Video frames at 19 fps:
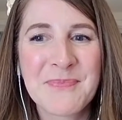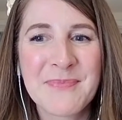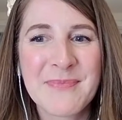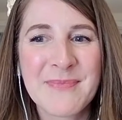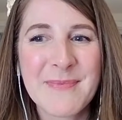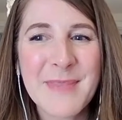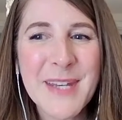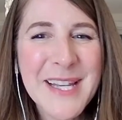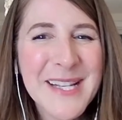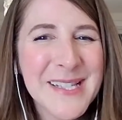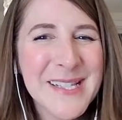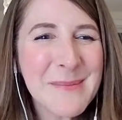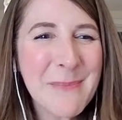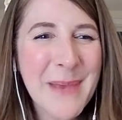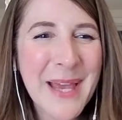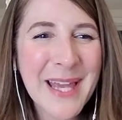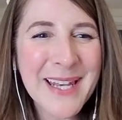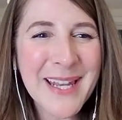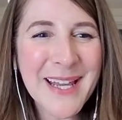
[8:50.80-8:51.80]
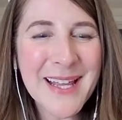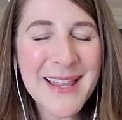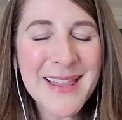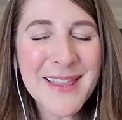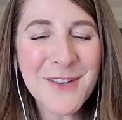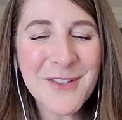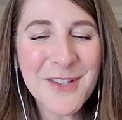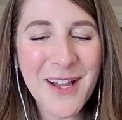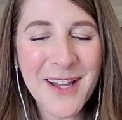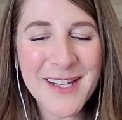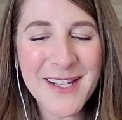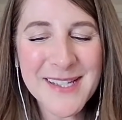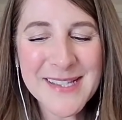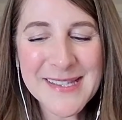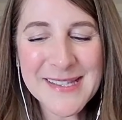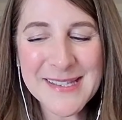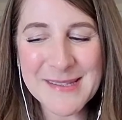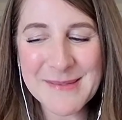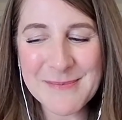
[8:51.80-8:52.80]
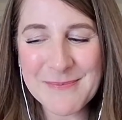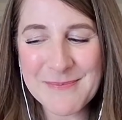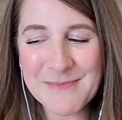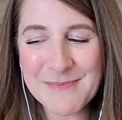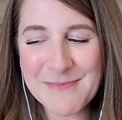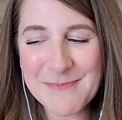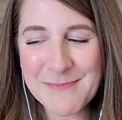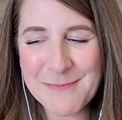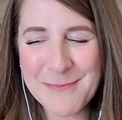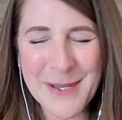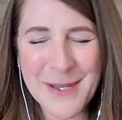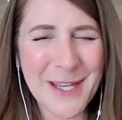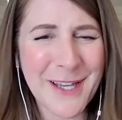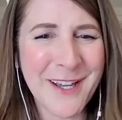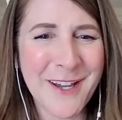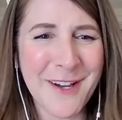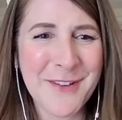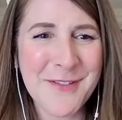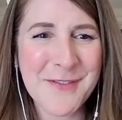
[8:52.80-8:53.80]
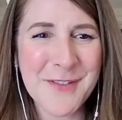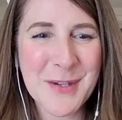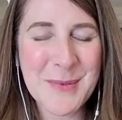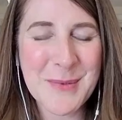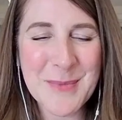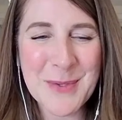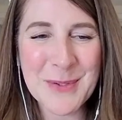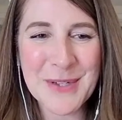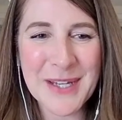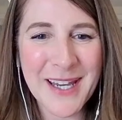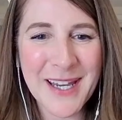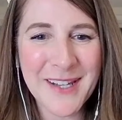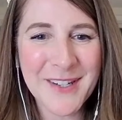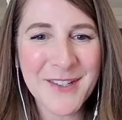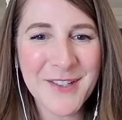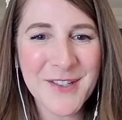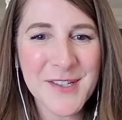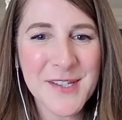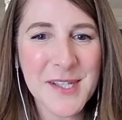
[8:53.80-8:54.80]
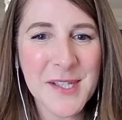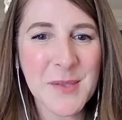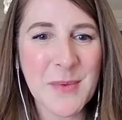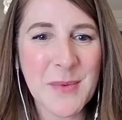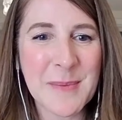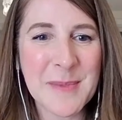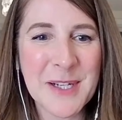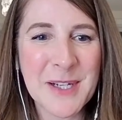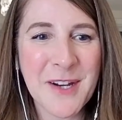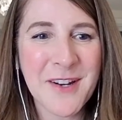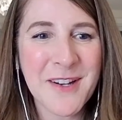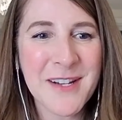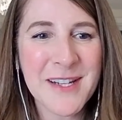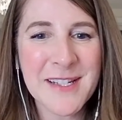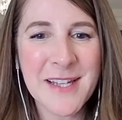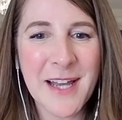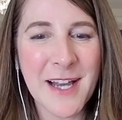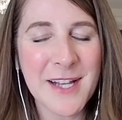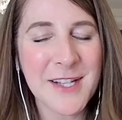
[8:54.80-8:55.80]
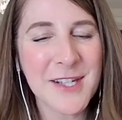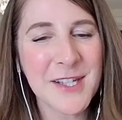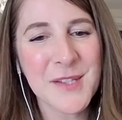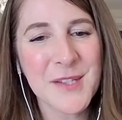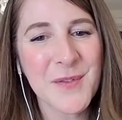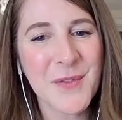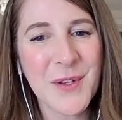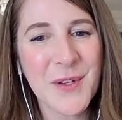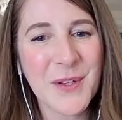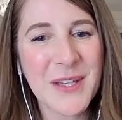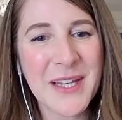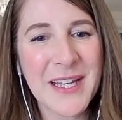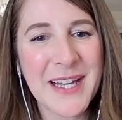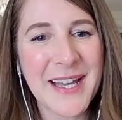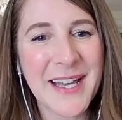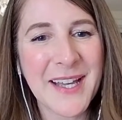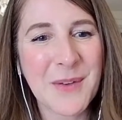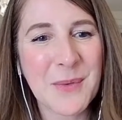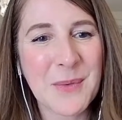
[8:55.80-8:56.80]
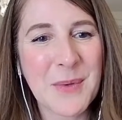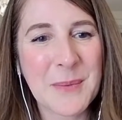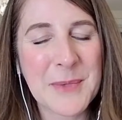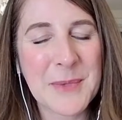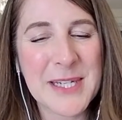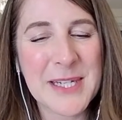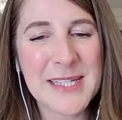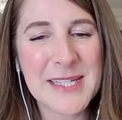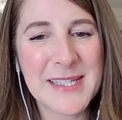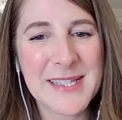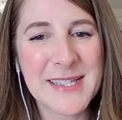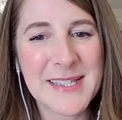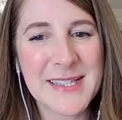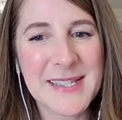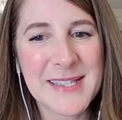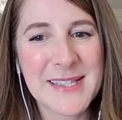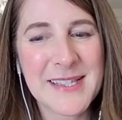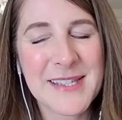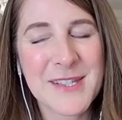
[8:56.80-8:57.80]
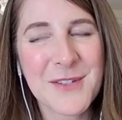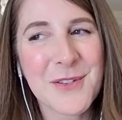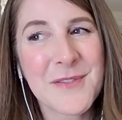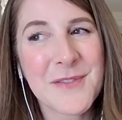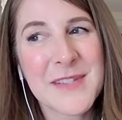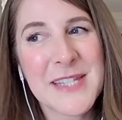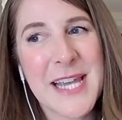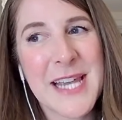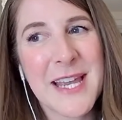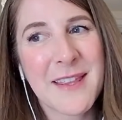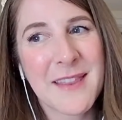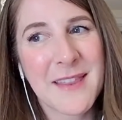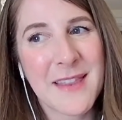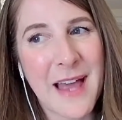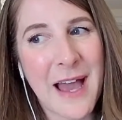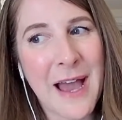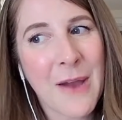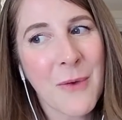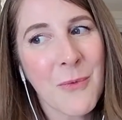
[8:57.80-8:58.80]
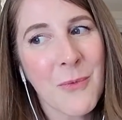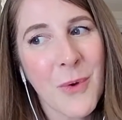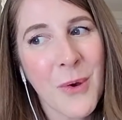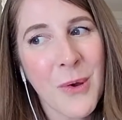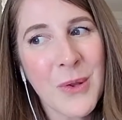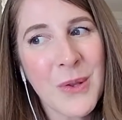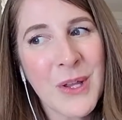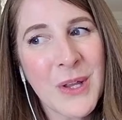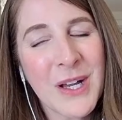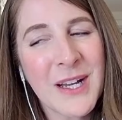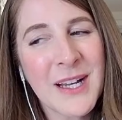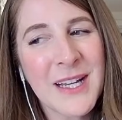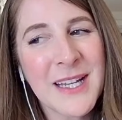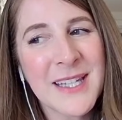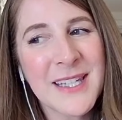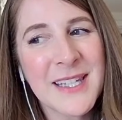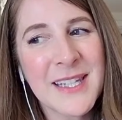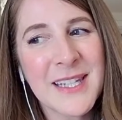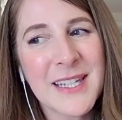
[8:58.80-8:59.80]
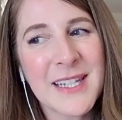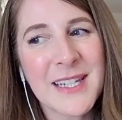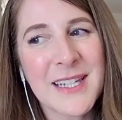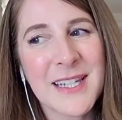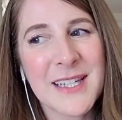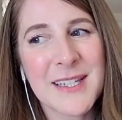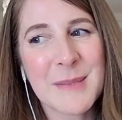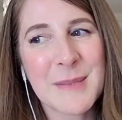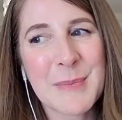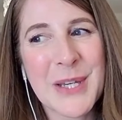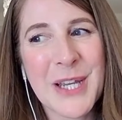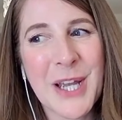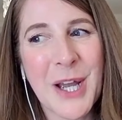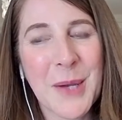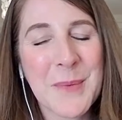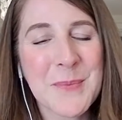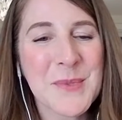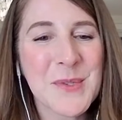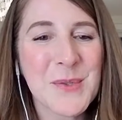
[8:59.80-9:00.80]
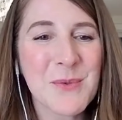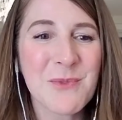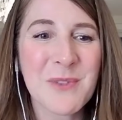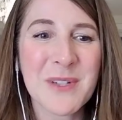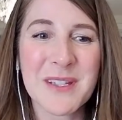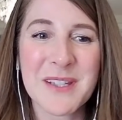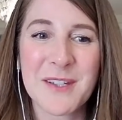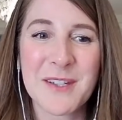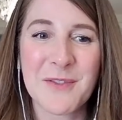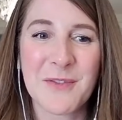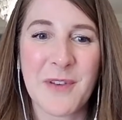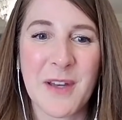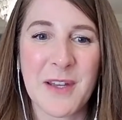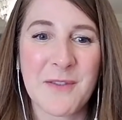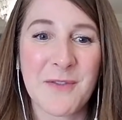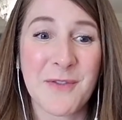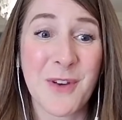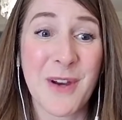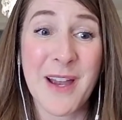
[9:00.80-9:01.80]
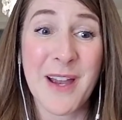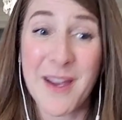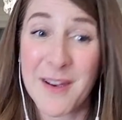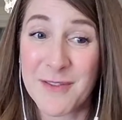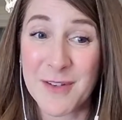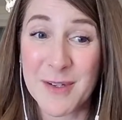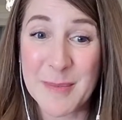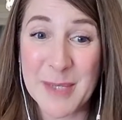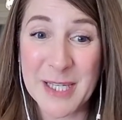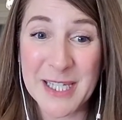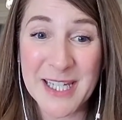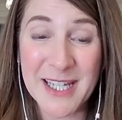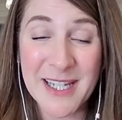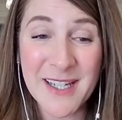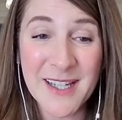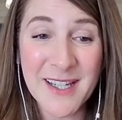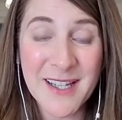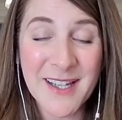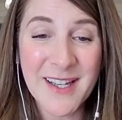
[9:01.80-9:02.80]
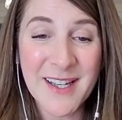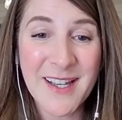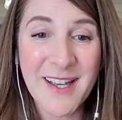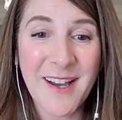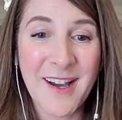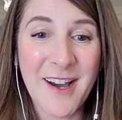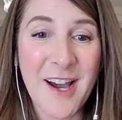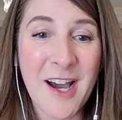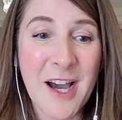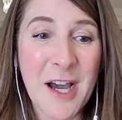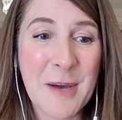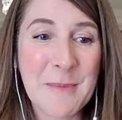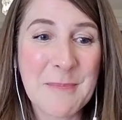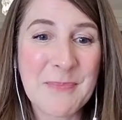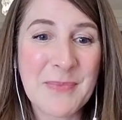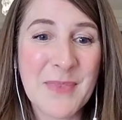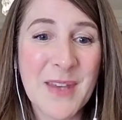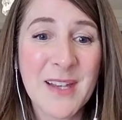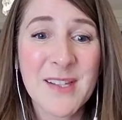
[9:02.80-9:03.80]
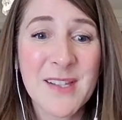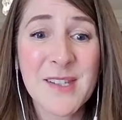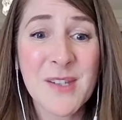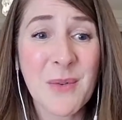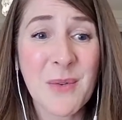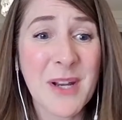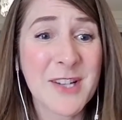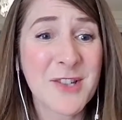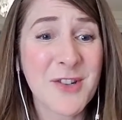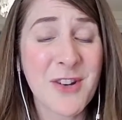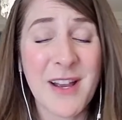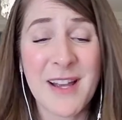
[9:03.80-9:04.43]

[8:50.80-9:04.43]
because men, they're not as big of communicators as women are. And I just feel like when we sort of take that role on, it becomes really fun for everybody. So I try